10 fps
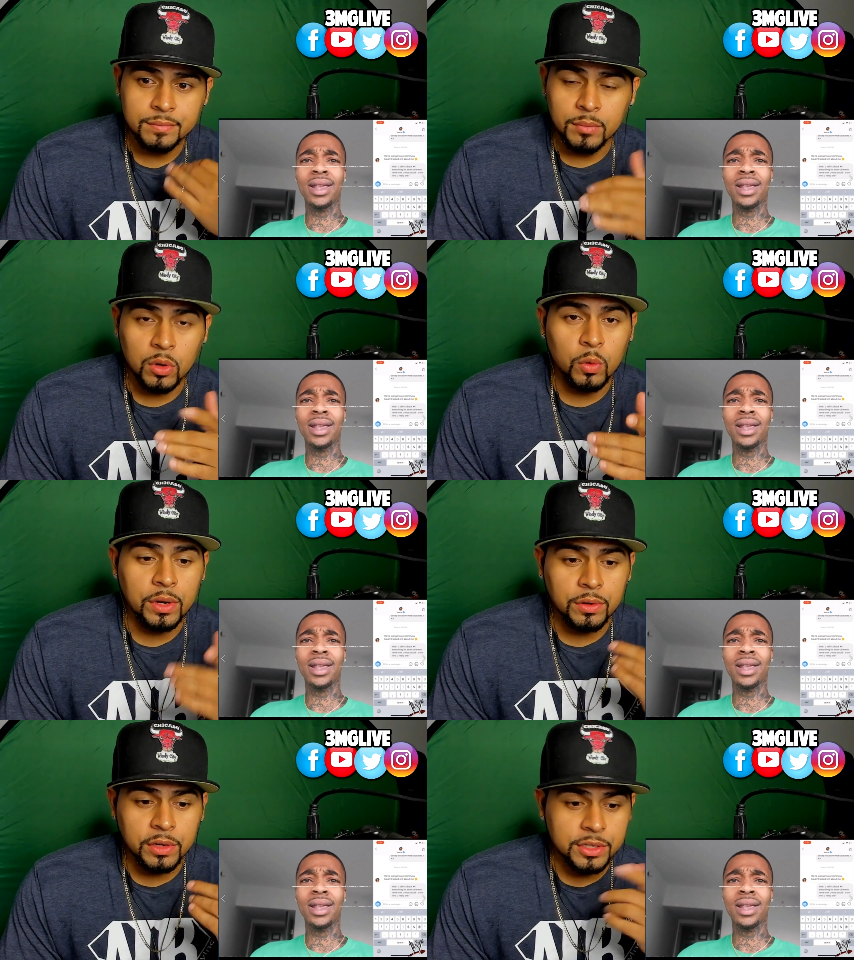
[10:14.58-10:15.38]

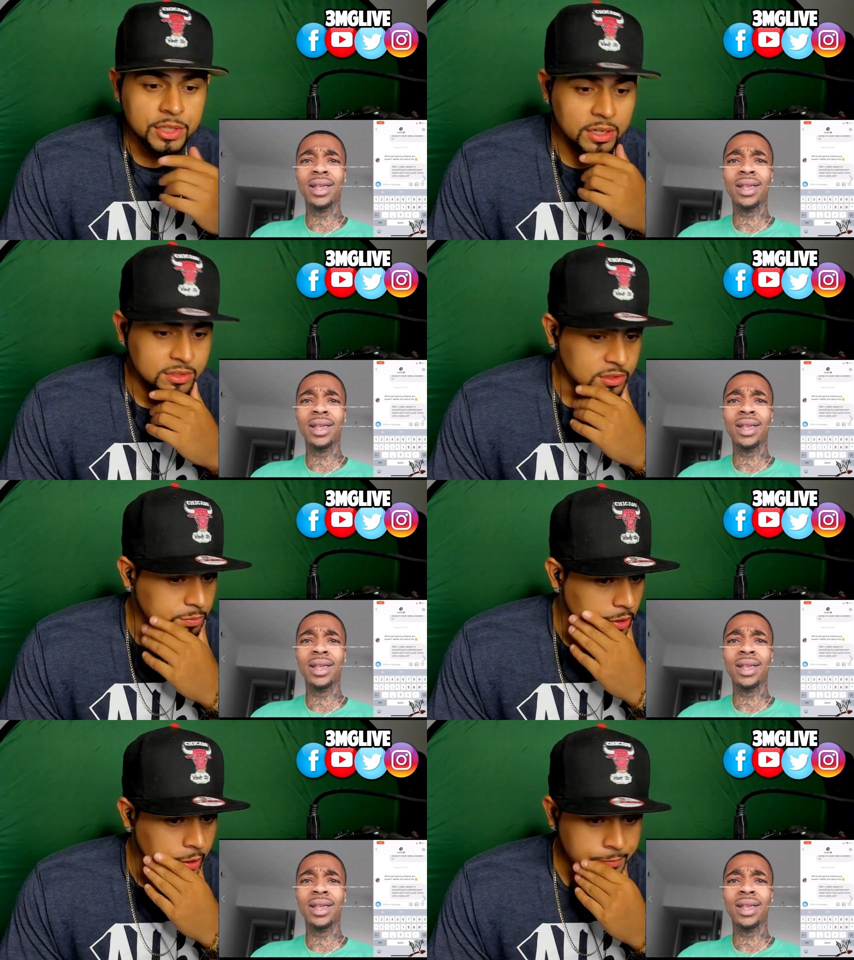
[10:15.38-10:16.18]
Speaker 1: McQueen, you did
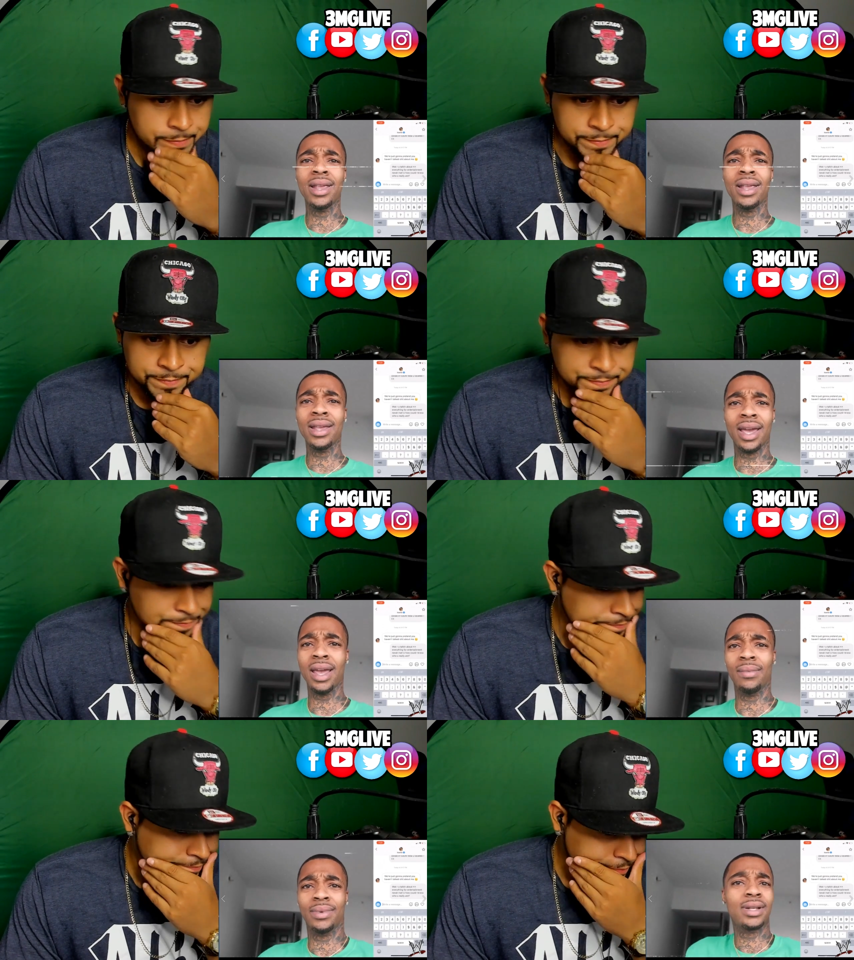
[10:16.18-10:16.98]
justice, bro.
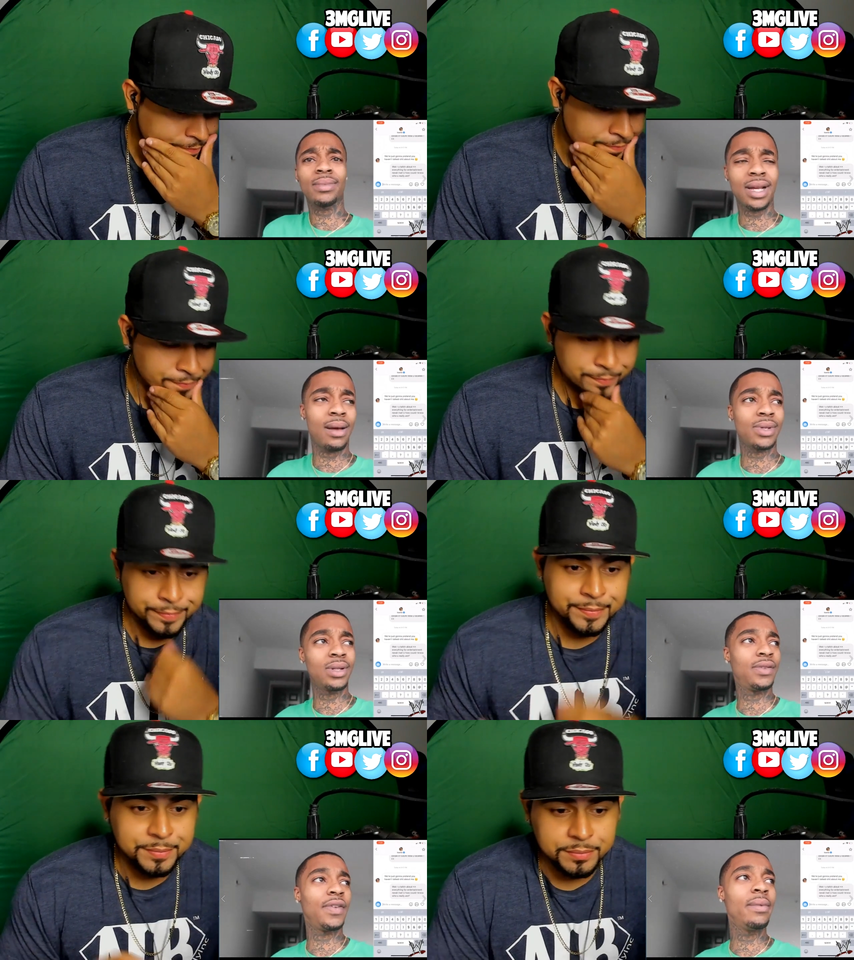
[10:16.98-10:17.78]
Speaker 2: Run game
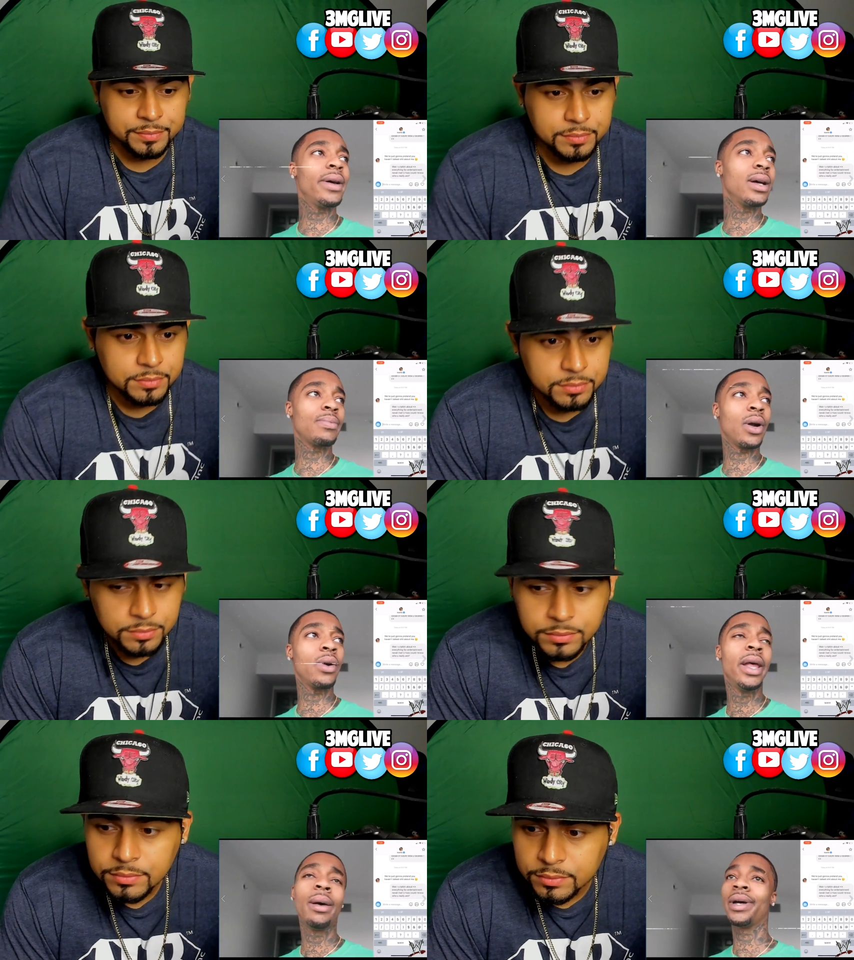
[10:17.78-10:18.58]
sometimes on these females,
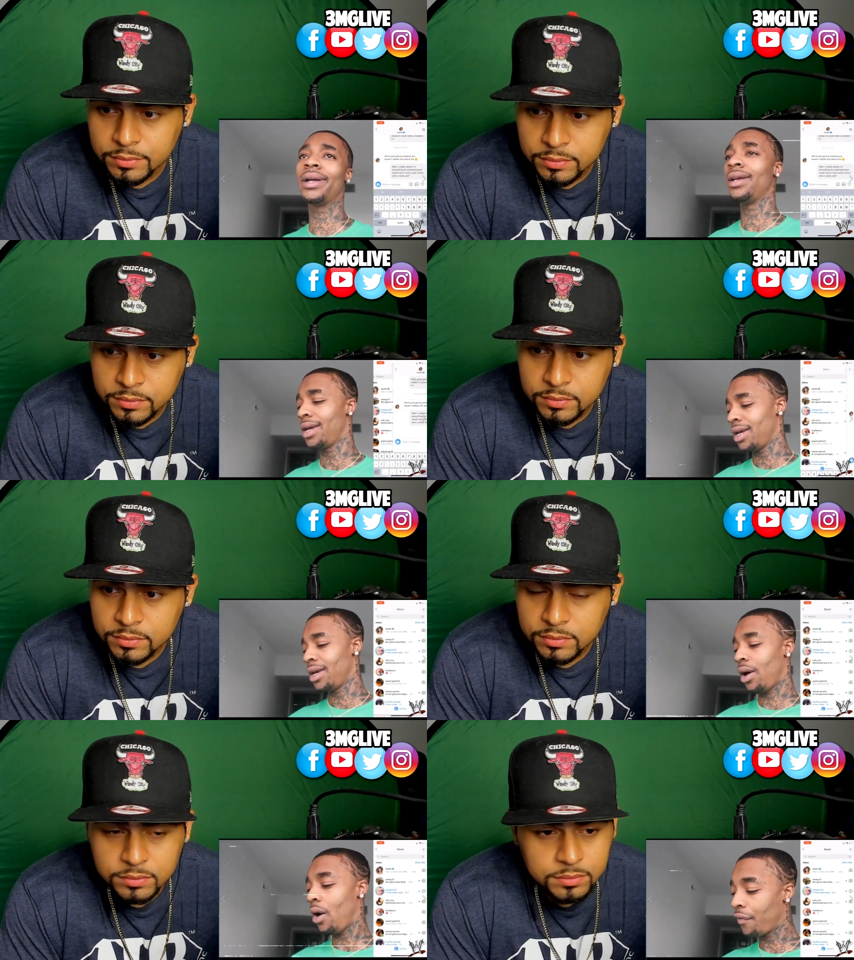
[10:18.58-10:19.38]
bro. But
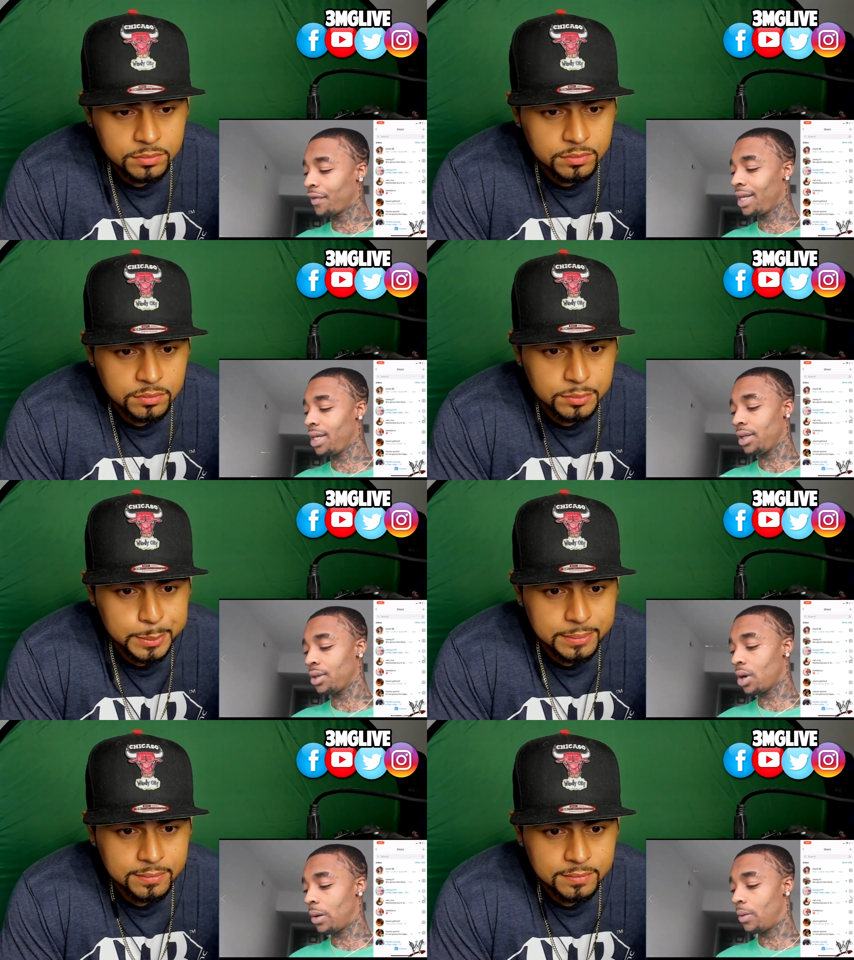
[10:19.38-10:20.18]

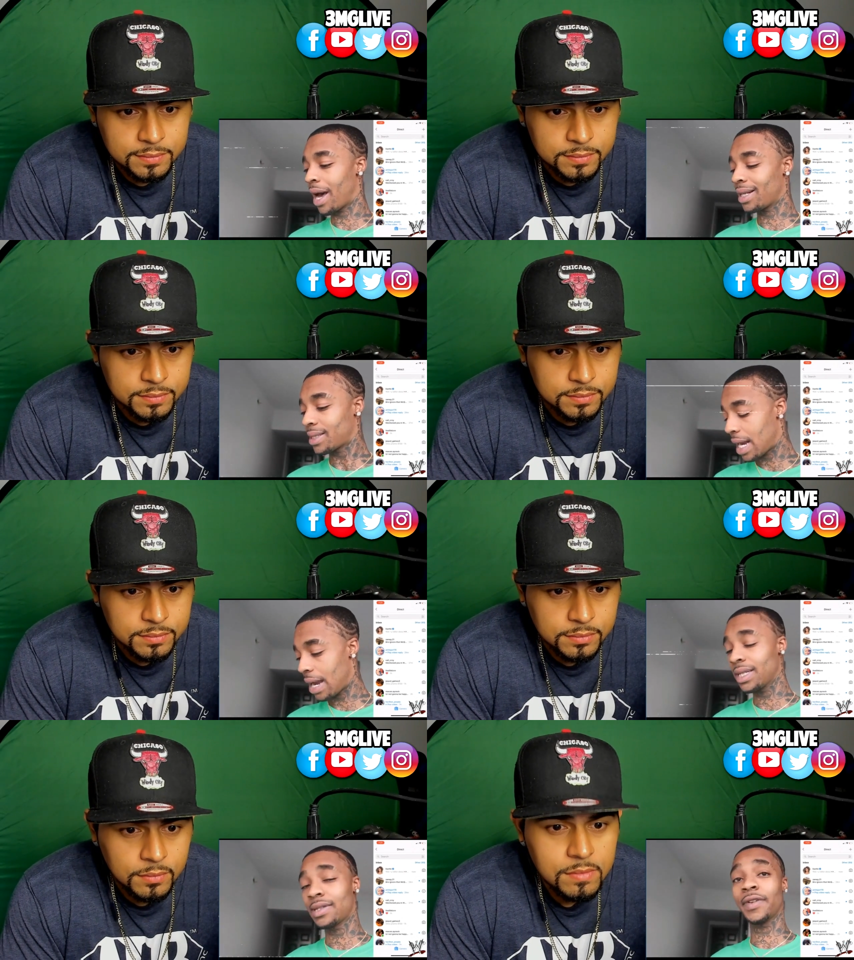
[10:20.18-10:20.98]
hopefully, you know, by the
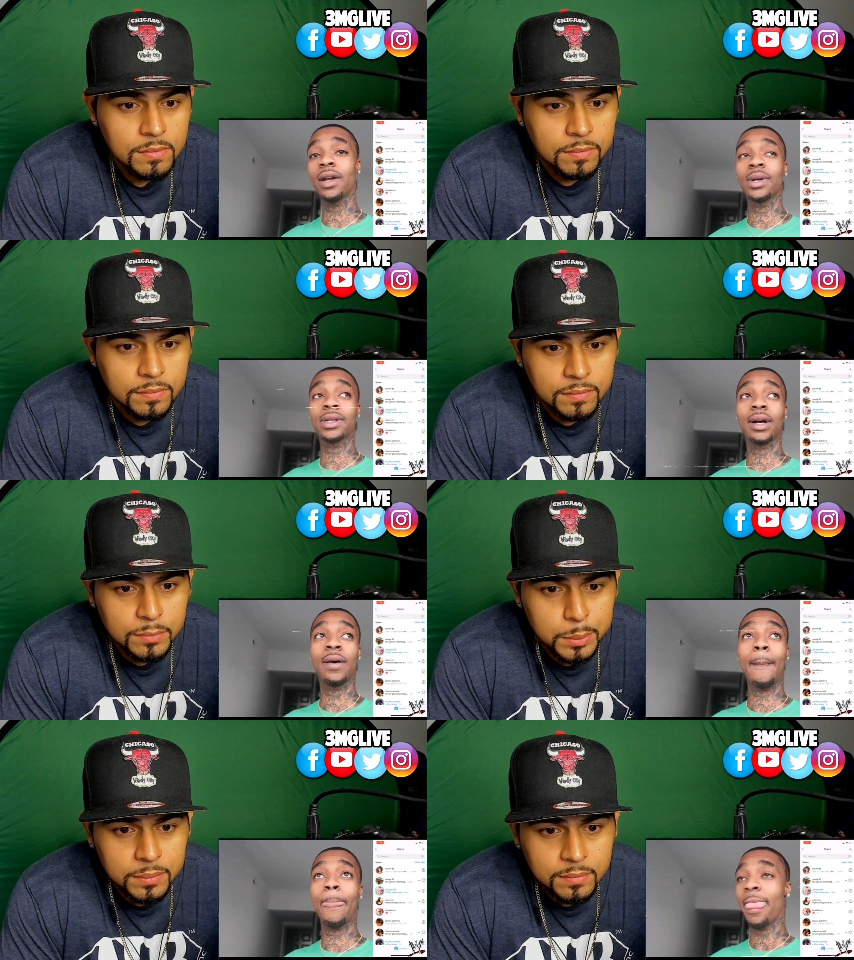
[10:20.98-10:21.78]
time this video
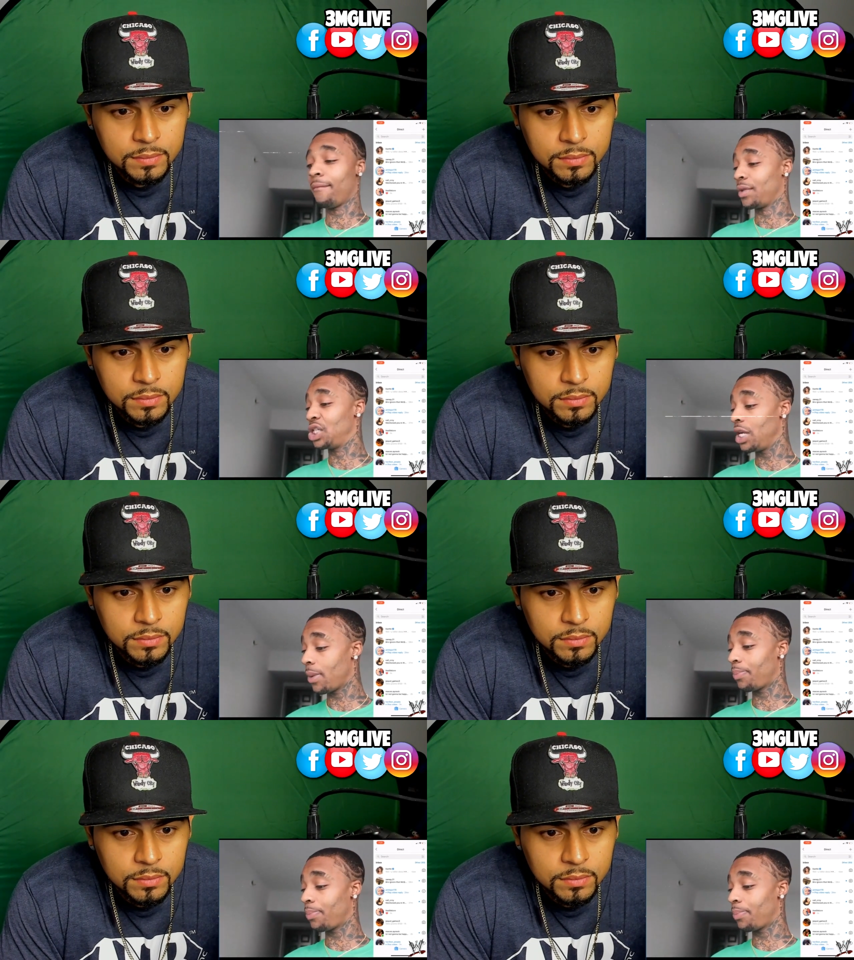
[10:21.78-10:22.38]
is up, she